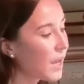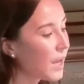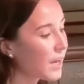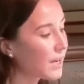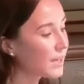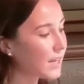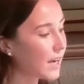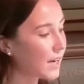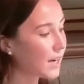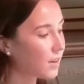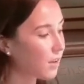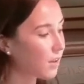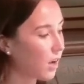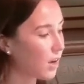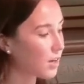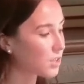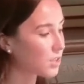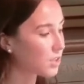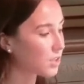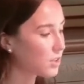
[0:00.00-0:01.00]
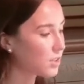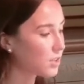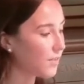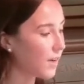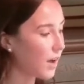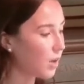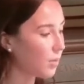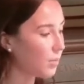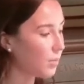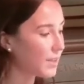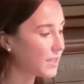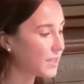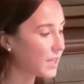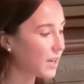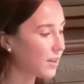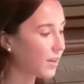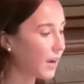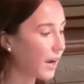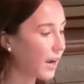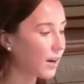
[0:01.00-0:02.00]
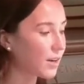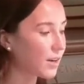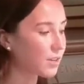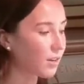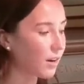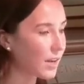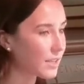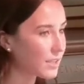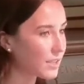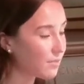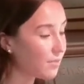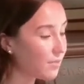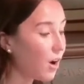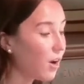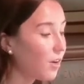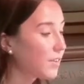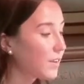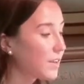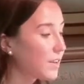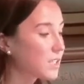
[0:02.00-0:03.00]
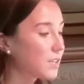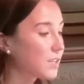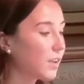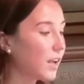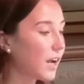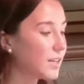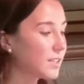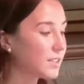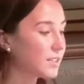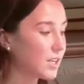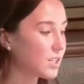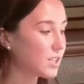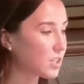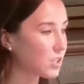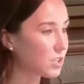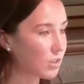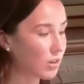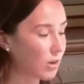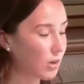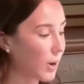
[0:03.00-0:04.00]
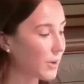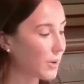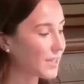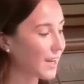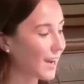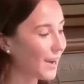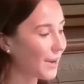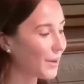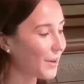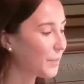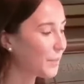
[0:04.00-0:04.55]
and technological developments that have characterized evolving civilizations throughout time.